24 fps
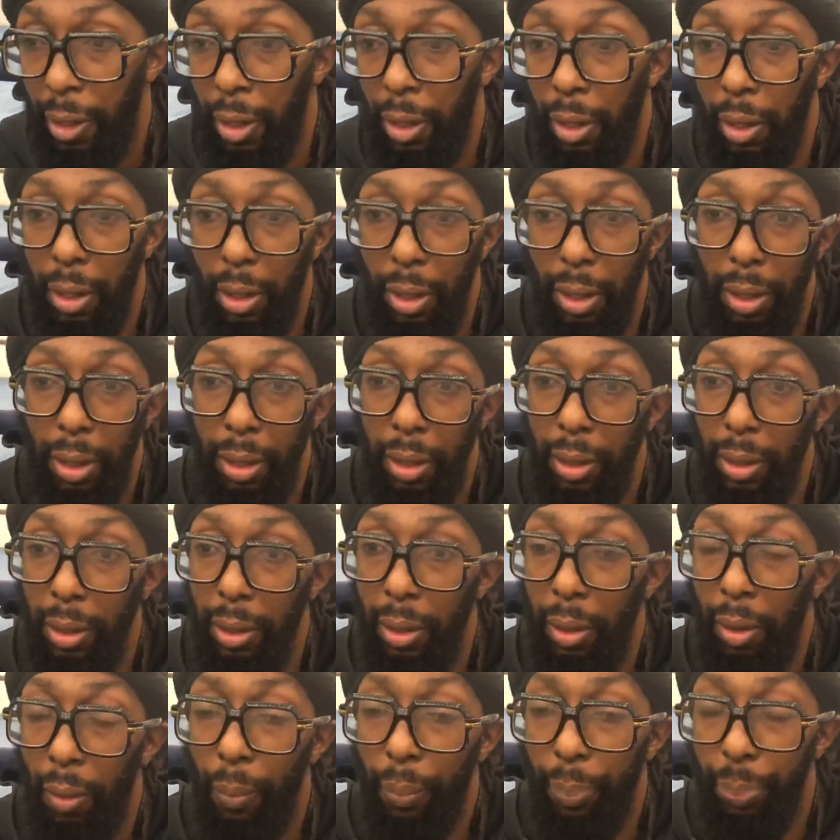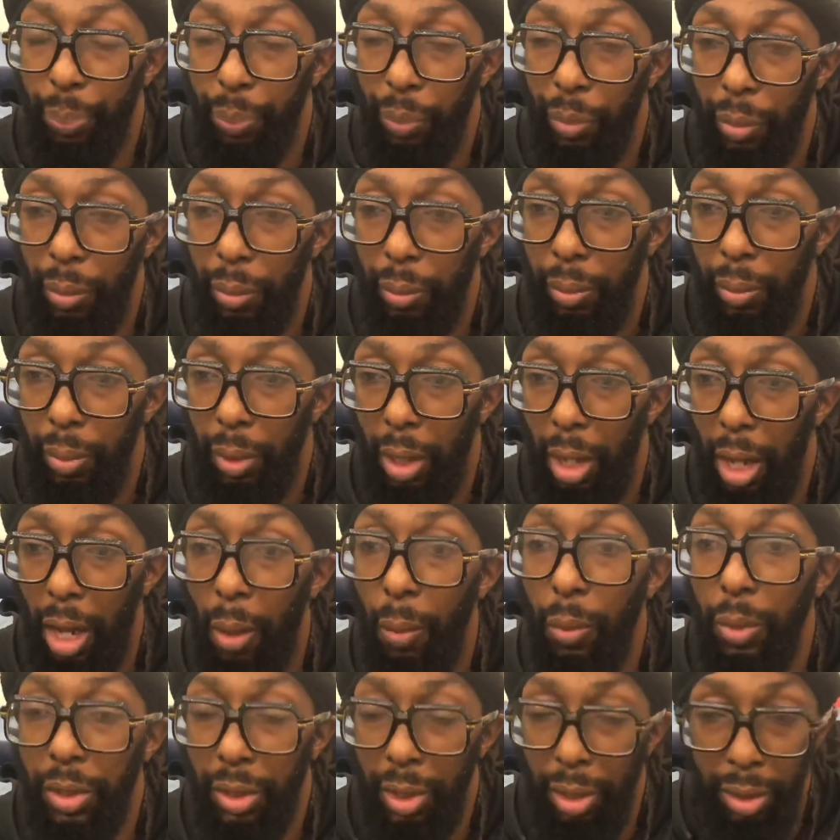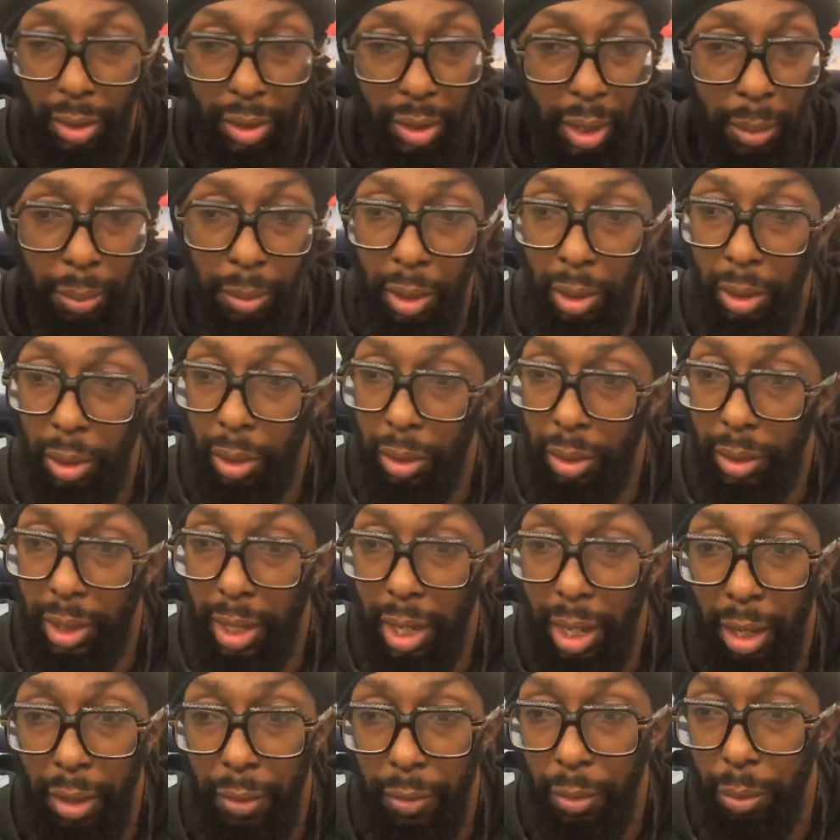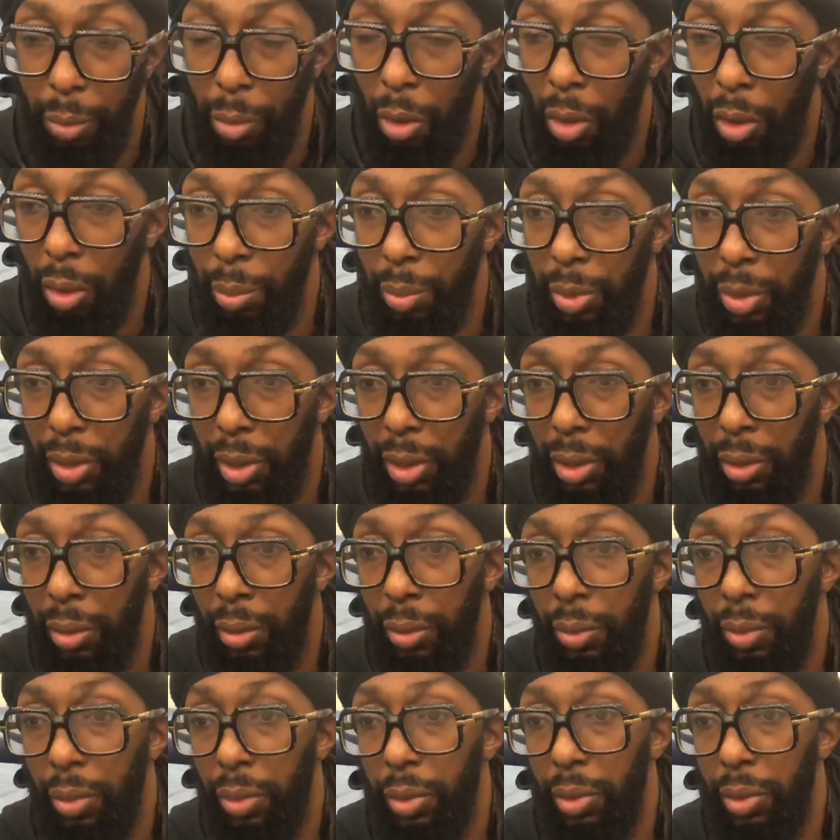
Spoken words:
I would say the same thing to Tech from Harlem Sales.